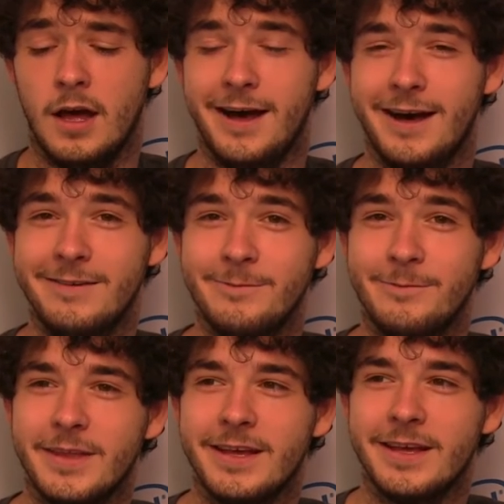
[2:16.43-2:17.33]
Um,
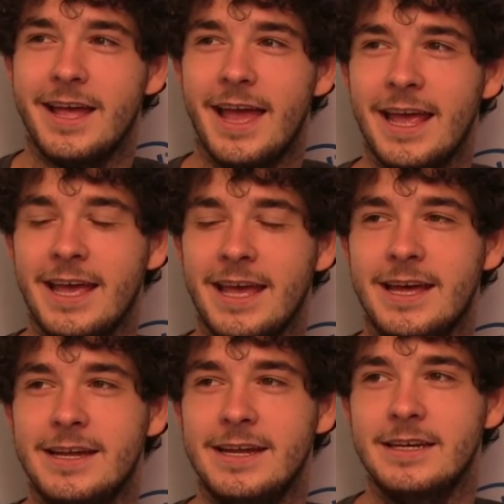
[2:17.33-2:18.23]

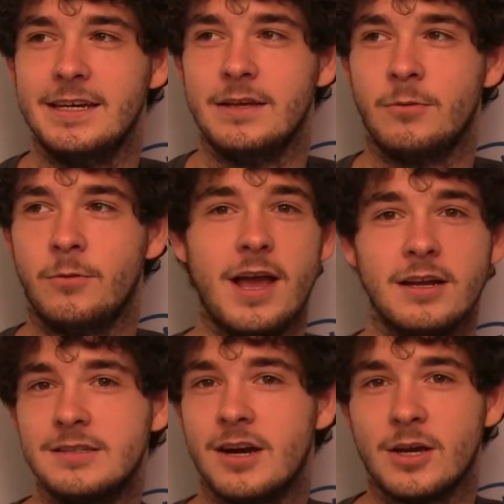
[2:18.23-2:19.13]
and we're not
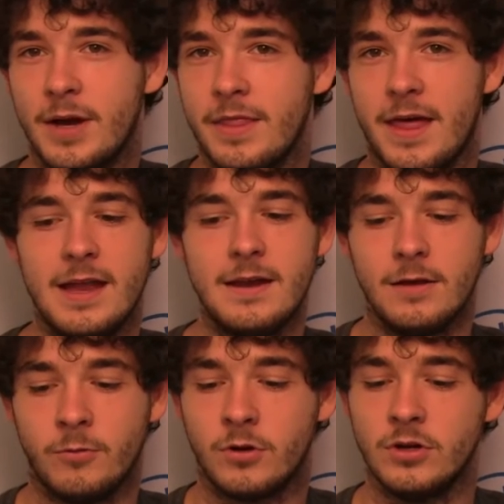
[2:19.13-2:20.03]
going to talk about that.
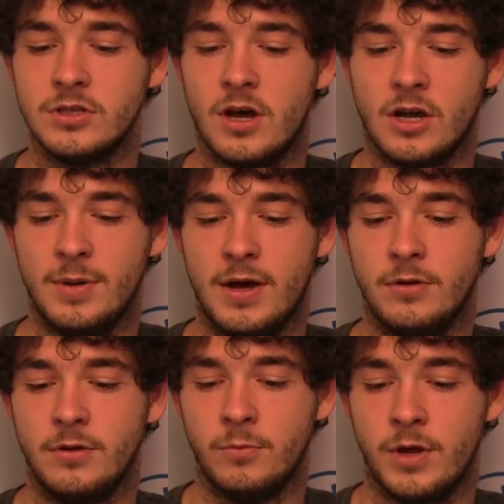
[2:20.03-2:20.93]
We're going to talk
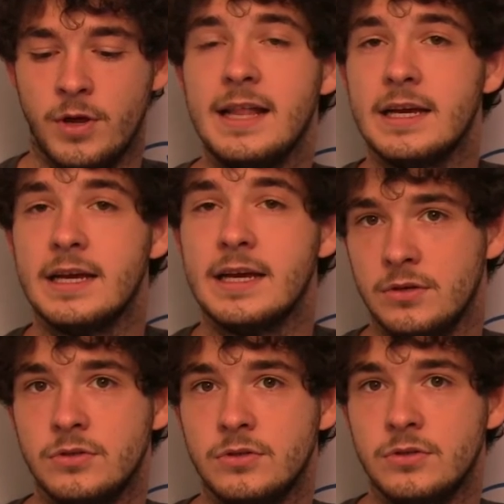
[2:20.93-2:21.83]
about what I like to
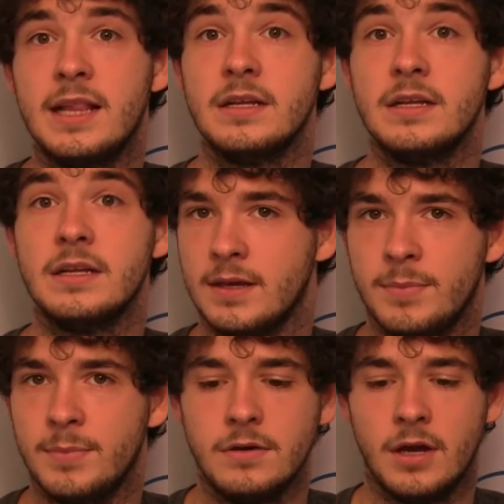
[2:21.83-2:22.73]
use, what I like to think
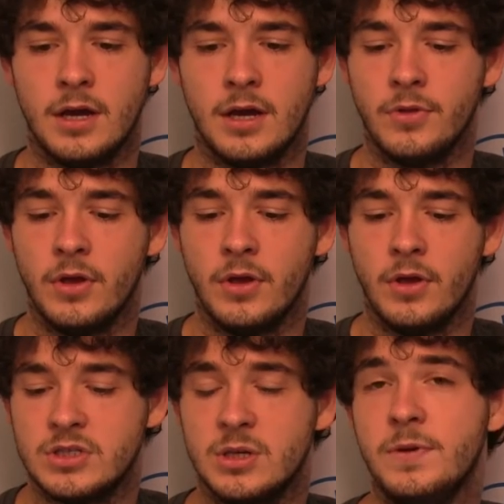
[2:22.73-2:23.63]
about, um,
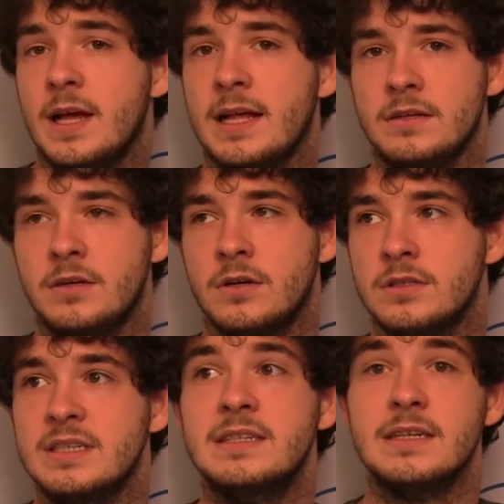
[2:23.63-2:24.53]
which is something I like to
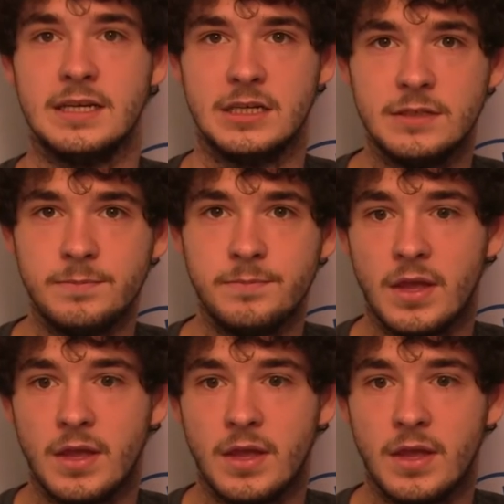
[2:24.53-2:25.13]
call distillation